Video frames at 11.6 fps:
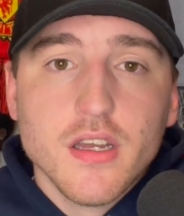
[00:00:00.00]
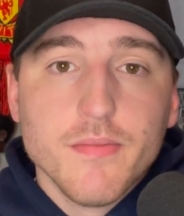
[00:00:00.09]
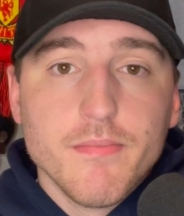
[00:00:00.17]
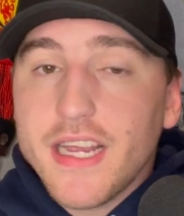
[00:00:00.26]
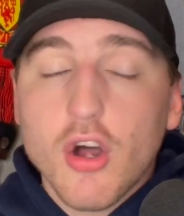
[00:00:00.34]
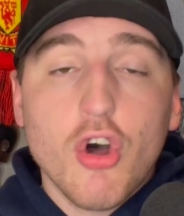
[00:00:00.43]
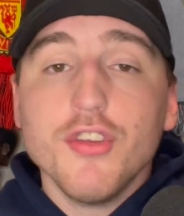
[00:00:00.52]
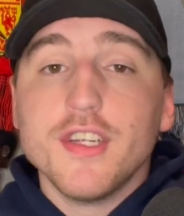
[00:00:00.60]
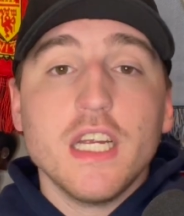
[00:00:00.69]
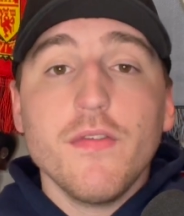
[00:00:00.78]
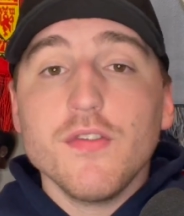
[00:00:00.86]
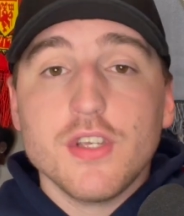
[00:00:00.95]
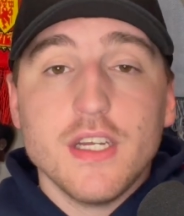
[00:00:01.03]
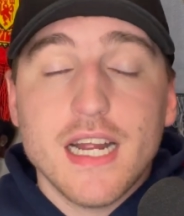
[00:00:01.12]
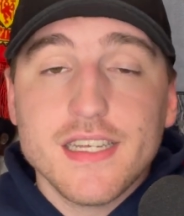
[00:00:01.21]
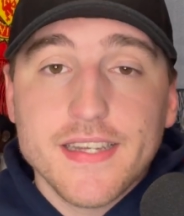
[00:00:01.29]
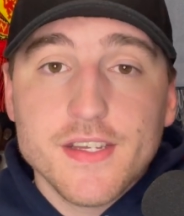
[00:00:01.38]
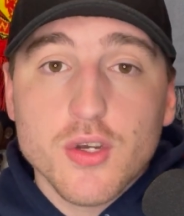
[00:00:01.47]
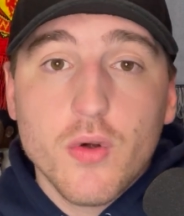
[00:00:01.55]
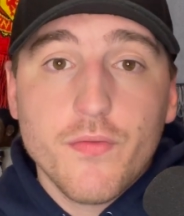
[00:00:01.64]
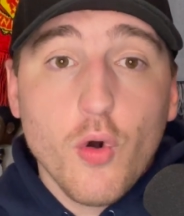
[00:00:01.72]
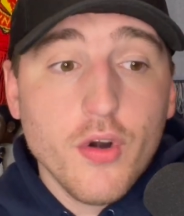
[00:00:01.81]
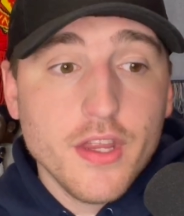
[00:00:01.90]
made all the difference to the United States going forward.